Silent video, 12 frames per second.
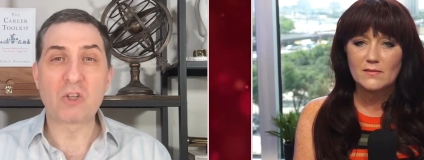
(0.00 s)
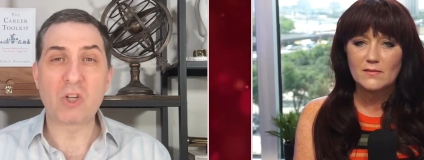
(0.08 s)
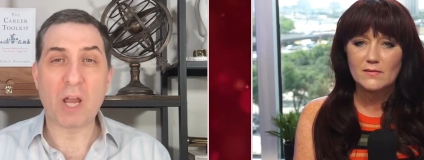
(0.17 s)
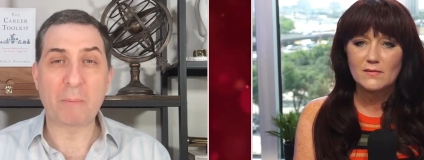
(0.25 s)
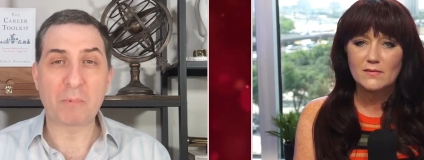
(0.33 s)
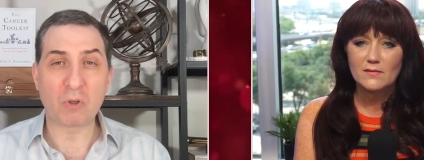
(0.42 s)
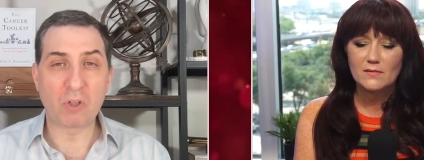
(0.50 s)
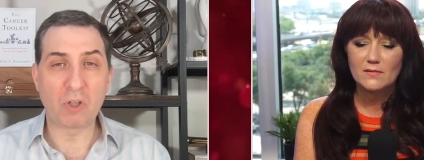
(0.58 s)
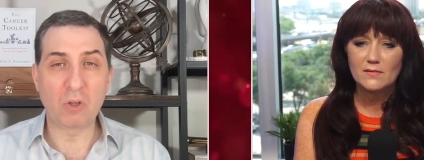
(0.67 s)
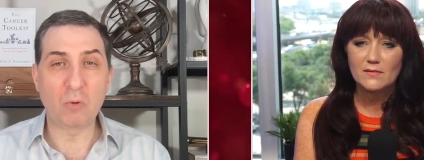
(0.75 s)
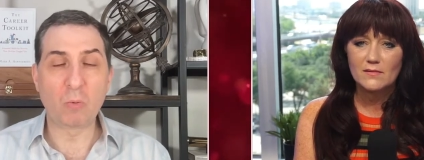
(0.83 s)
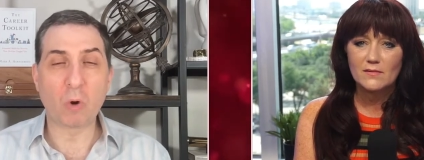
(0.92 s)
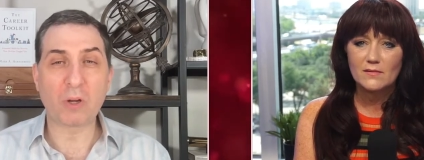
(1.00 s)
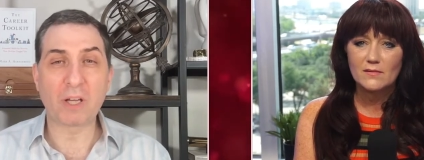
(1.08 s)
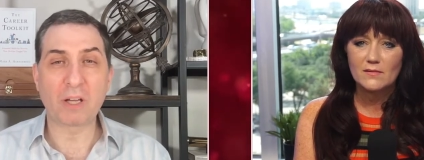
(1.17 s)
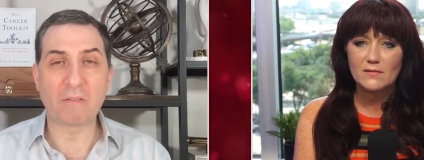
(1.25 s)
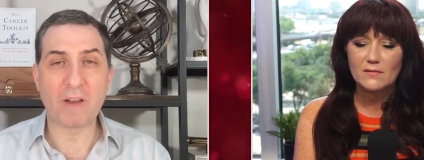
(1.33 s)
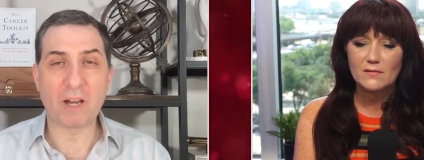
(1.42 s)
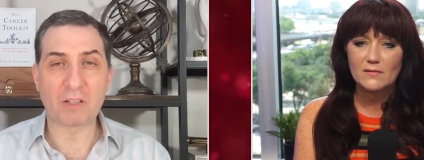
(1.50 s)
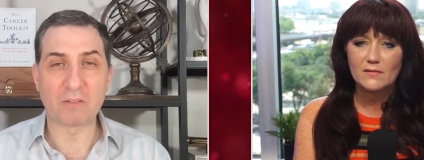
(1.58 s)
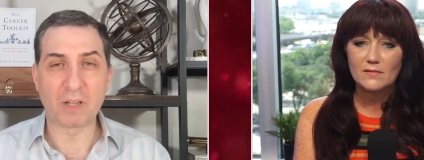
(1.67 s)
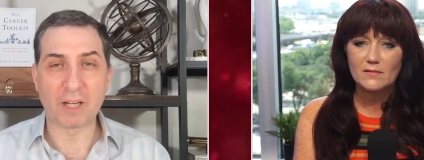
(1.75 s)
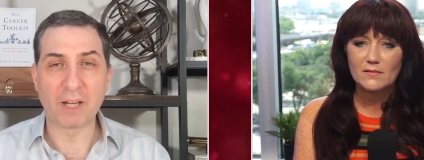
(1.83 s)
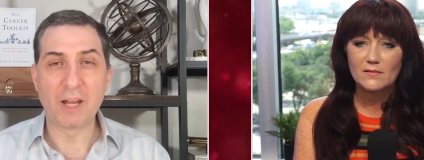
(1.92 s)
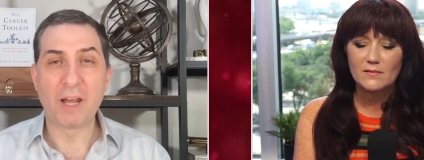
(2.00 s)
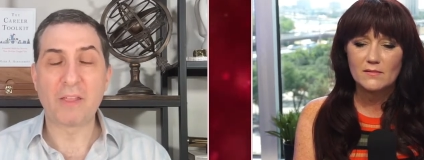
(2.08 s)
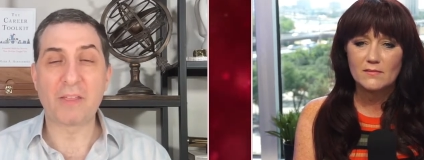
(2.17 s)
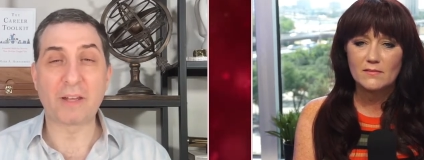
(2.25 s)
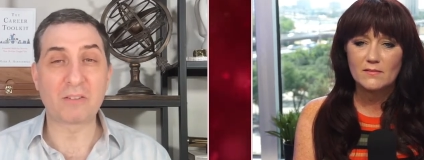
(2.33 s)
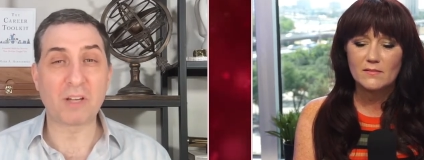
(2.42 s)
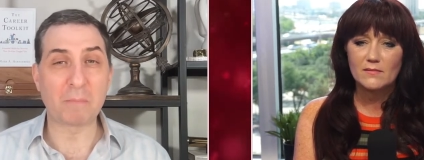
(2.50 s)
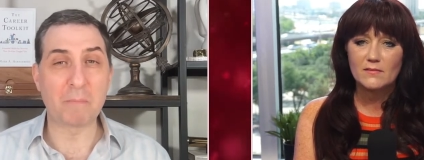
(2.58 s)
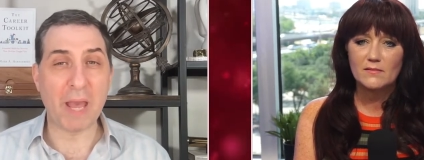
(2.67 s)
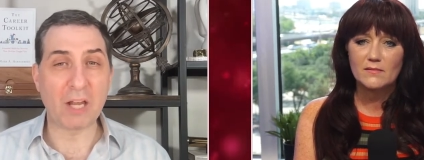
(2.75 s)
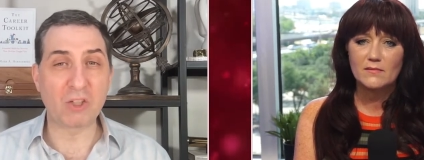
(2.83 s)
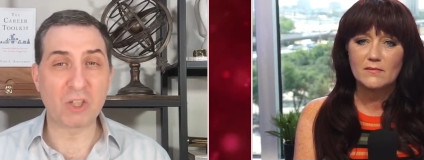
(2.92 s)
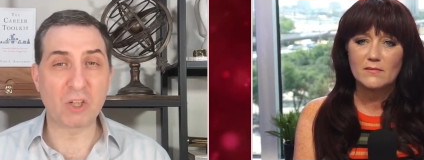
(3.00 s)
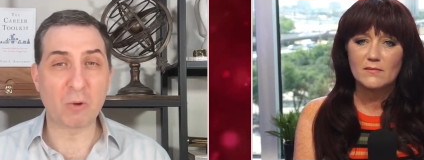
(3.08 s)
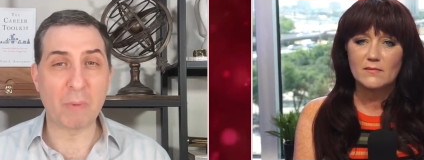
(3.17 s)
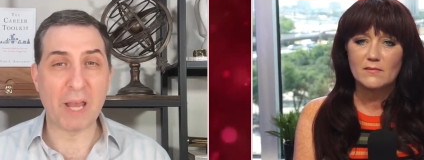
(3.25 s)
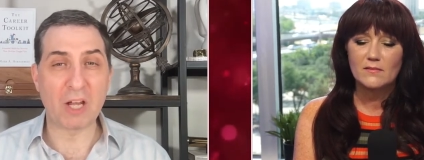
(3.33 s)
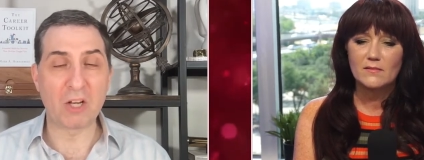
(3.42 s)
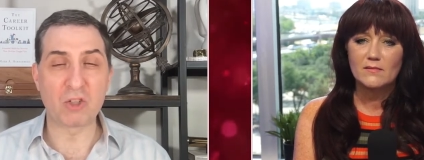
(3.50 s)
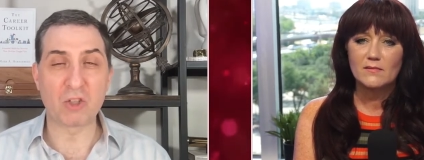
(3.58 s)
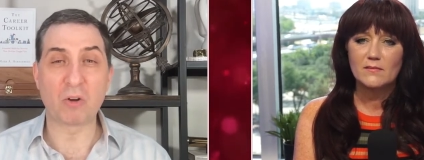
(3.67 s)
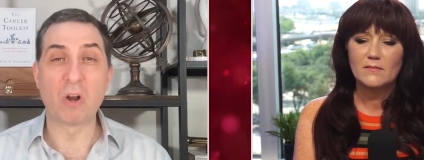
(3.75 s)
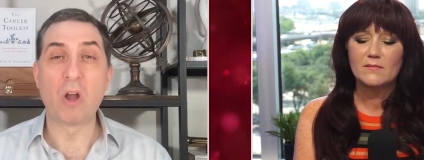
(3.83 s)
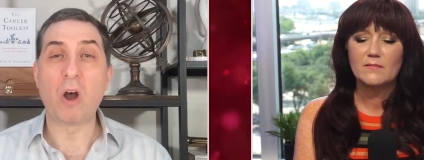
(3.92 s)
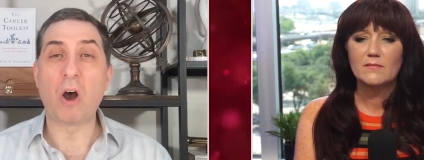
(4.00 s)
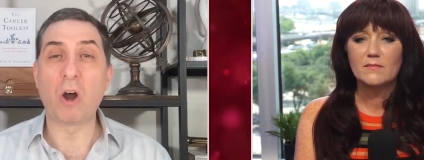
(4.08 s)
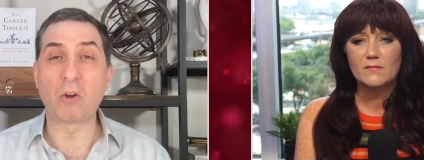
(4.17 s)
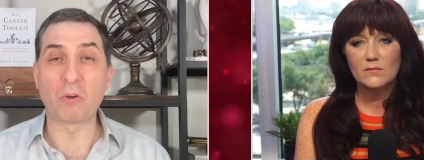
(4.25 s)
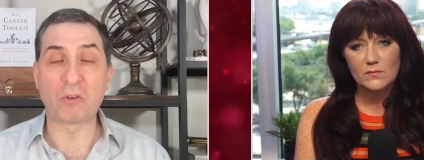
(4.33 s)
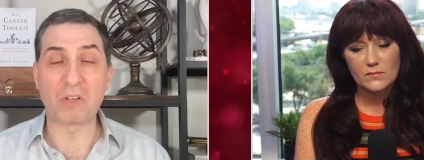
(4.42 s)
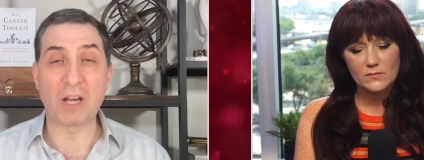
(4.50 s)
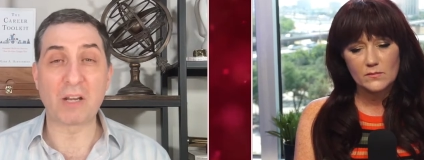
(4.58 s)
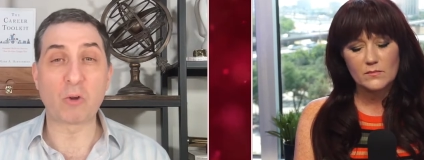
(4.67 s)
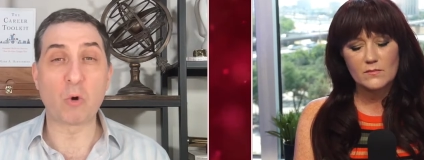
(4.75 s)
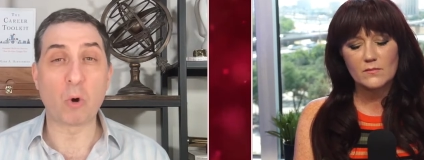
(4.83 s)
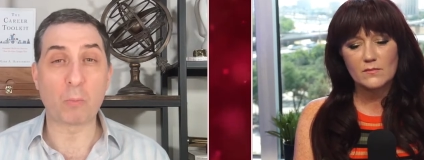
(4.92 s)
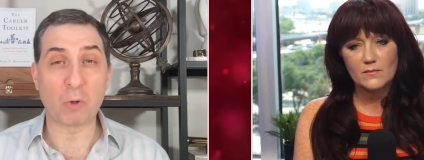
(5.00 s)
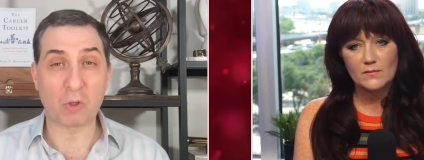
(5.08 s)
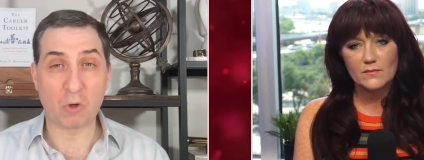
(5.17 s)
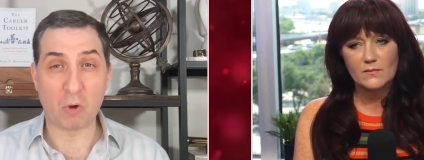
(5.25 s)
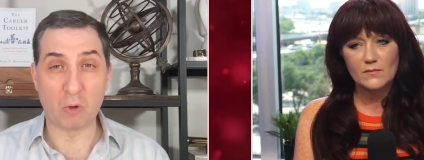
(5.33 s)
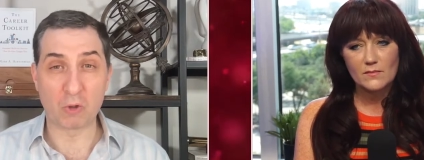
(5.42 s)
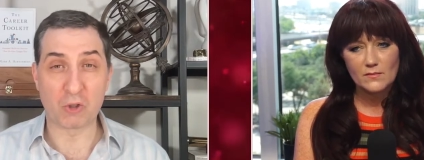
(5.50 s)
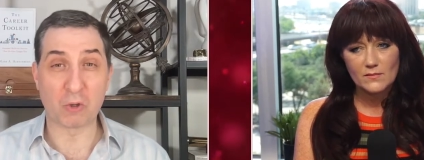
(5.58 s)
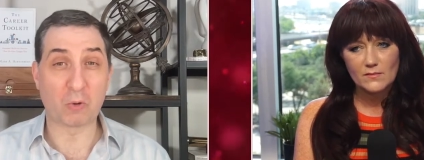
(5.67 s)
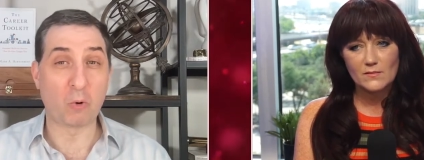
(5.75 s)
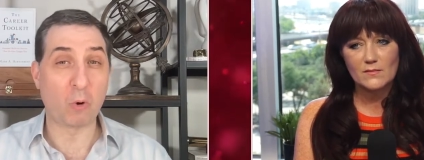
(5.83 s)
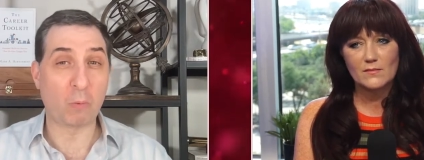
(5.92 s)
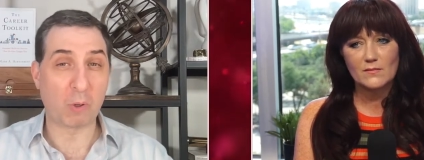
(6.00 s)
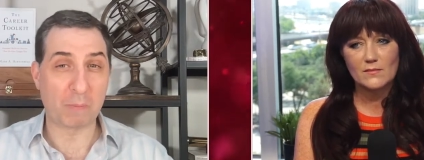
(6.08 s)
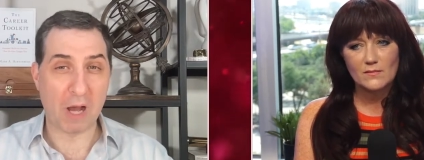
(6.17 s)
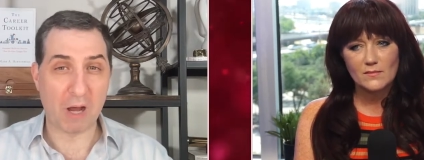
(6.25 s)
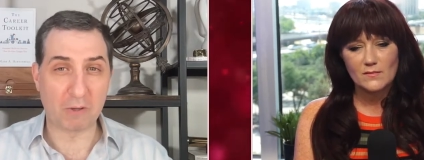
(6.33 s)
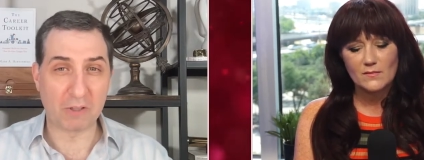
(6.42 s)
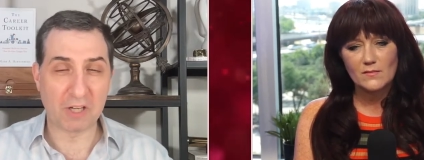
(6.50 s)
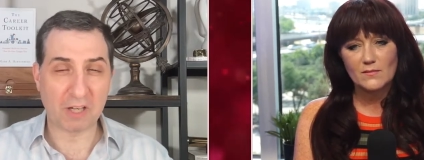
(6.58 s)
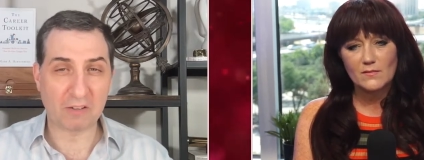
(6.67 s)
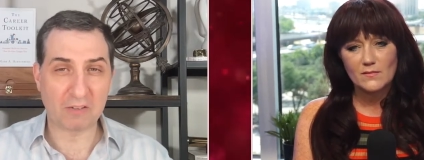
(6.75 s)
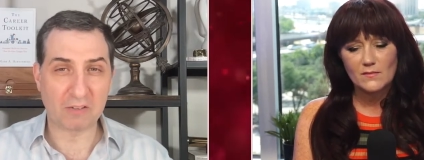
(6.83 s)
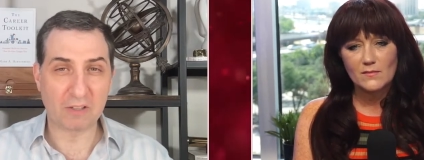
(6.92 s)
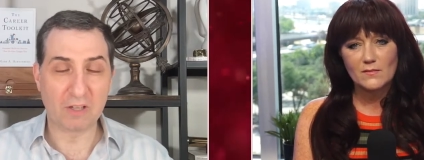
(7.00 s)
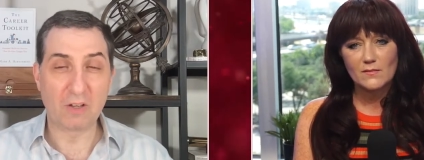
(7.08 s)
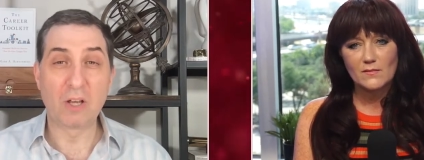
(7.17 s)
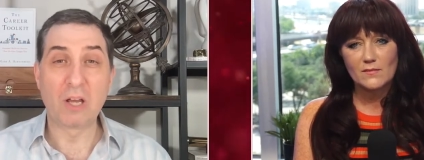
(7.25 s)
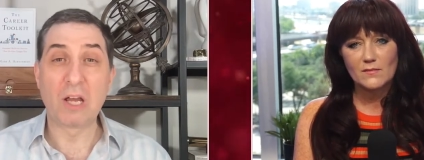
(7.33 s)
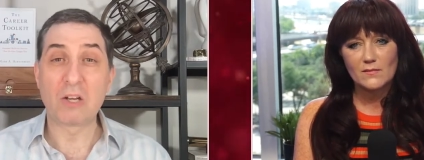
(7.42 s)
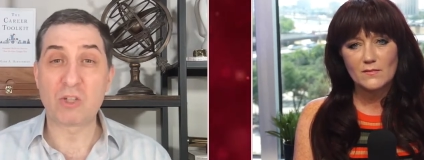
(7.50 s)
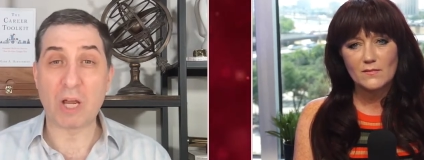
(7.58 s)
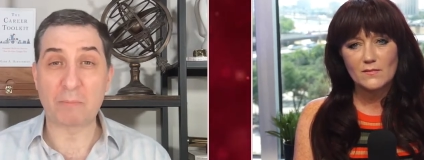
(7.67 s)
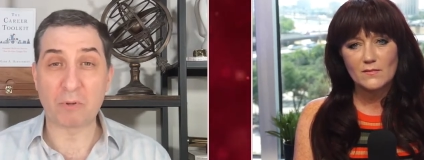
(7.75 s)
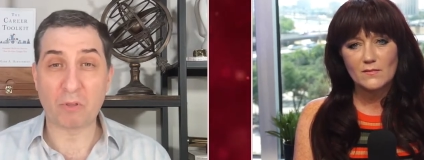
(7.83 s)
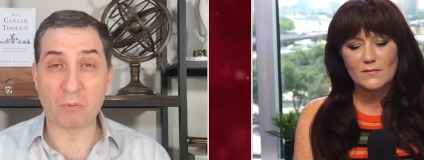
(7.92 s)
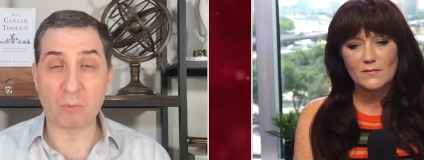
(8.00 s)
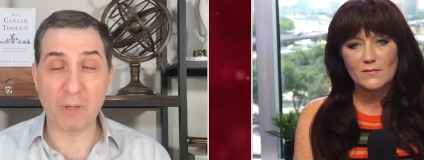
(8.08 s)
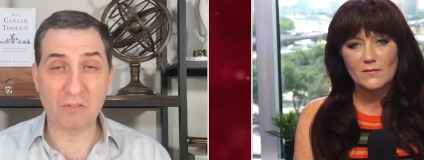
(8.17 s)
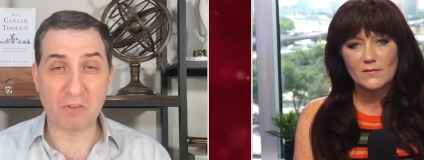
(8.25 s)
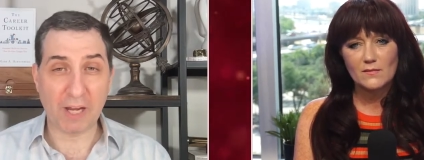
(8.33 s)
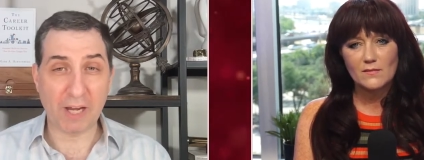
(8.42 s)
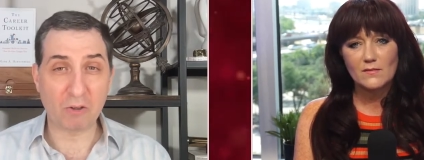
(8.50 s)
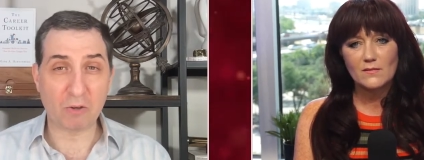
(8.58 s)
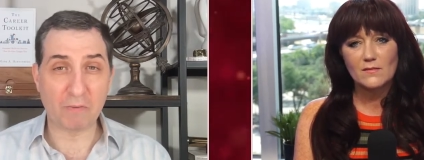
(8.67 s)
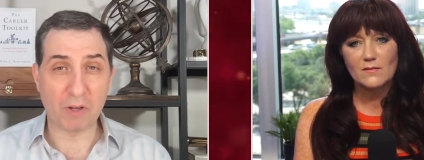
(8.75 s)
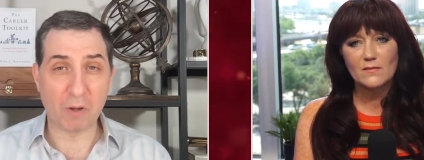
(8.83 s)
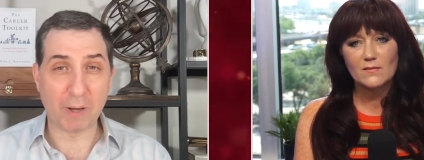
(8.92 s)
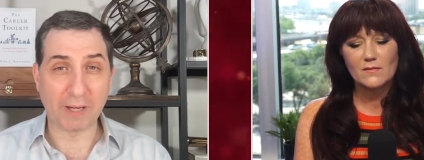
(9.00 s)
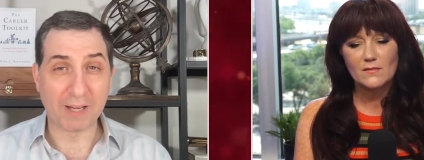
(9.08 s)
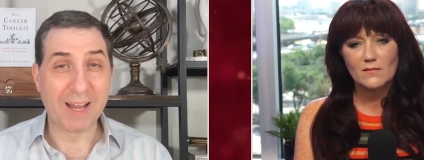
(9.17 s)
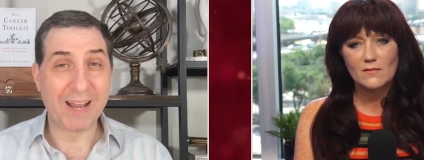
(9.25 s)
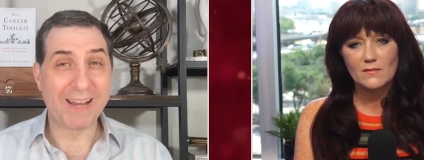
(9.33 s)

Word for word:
Speaker 1: Chapter two, working effectively. Things like managing your manager, understanding corporate culture, corporate politics. Chapter three is interviewing,